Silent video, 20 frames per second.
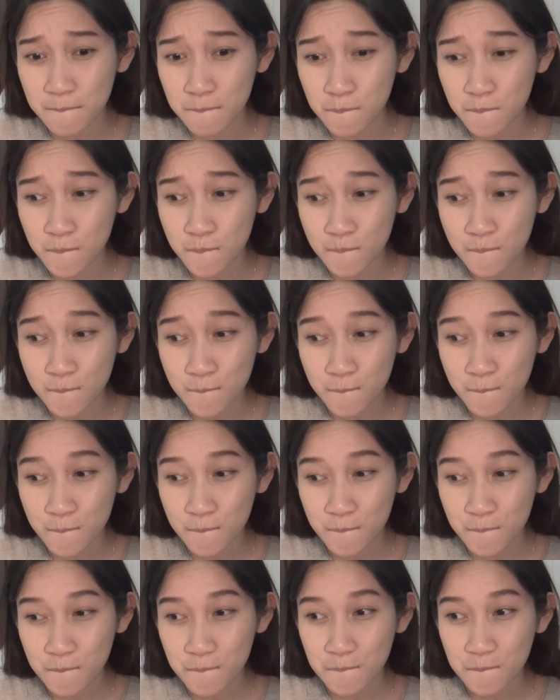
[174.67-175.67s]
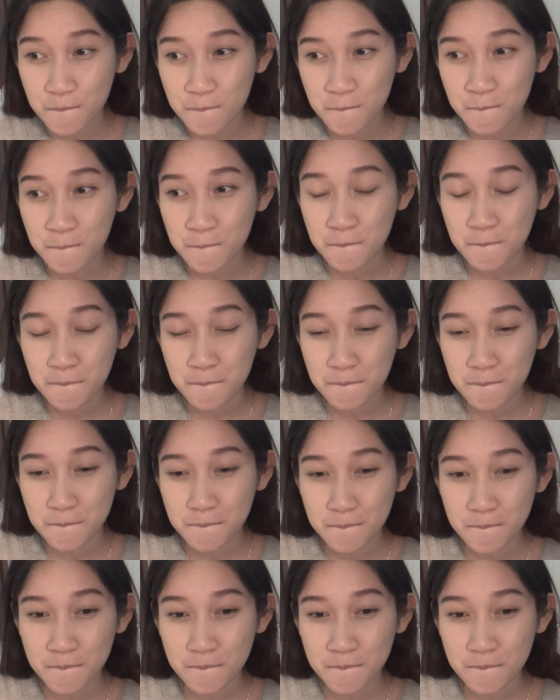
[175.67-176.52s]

(silence)